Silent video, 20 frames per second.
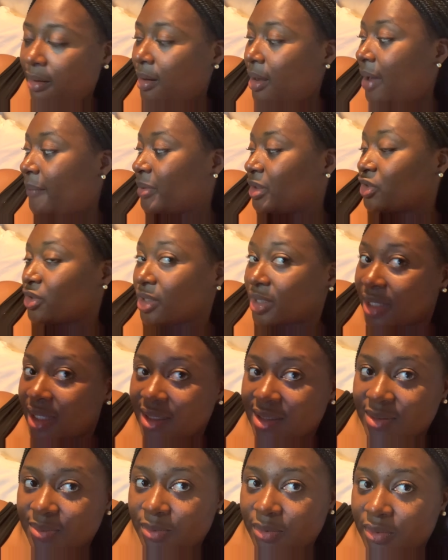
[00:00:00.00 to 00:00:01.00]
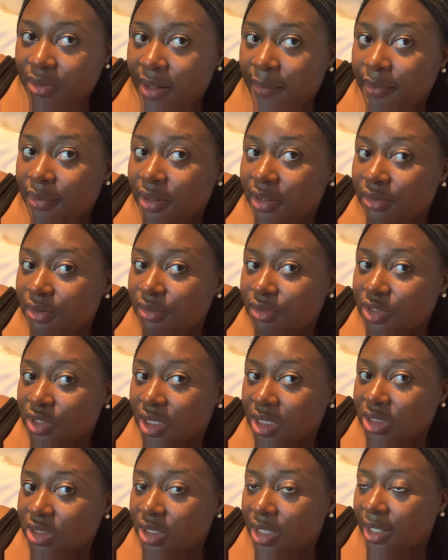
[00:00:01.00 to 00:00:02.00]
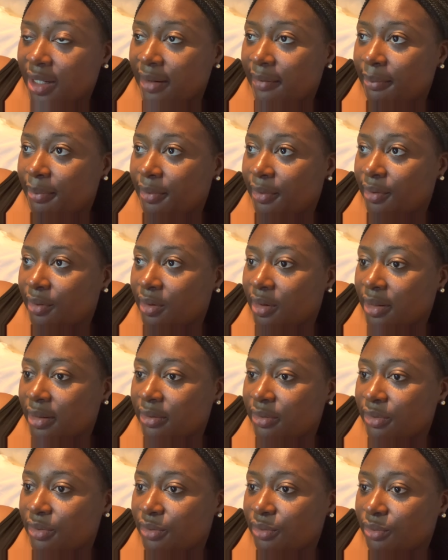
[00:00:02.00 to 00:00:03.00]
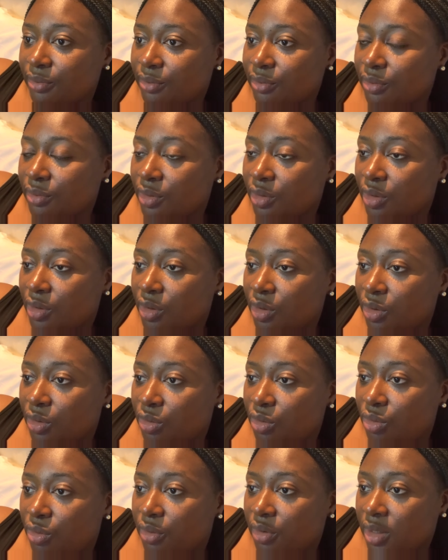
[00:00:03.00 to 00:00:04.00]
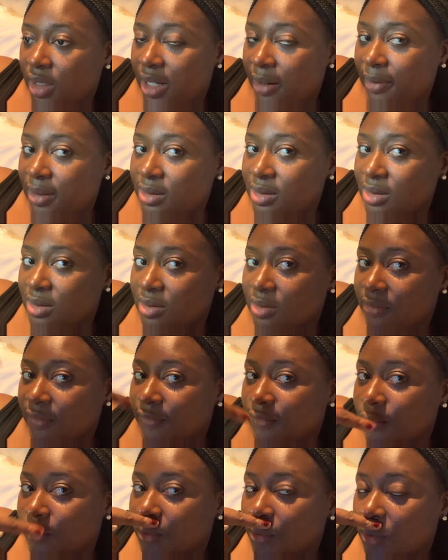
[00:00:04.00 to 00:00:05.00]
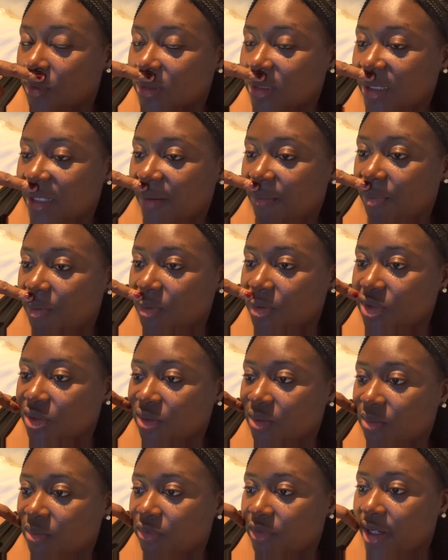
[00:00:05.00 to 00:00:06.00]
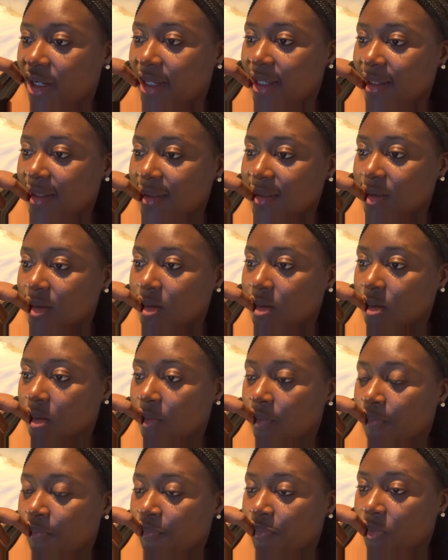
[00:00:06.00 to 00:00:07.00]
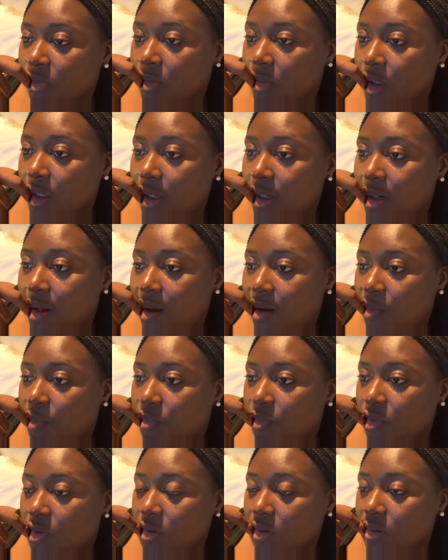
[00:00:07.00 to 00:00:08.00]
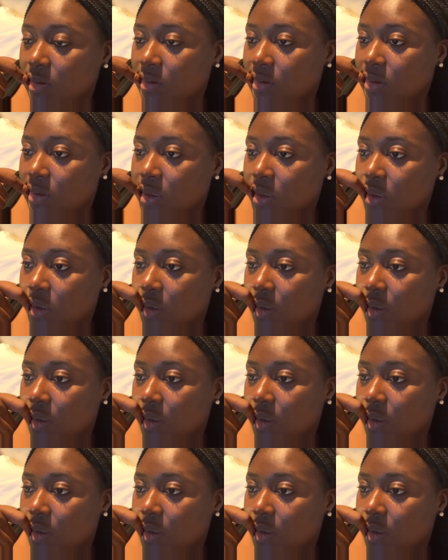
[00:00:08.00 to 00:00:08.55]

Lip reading: I mean, sure you guys, but I bought a new charger, I bought a new cord. I went to the food court and I bought some rice and almonds.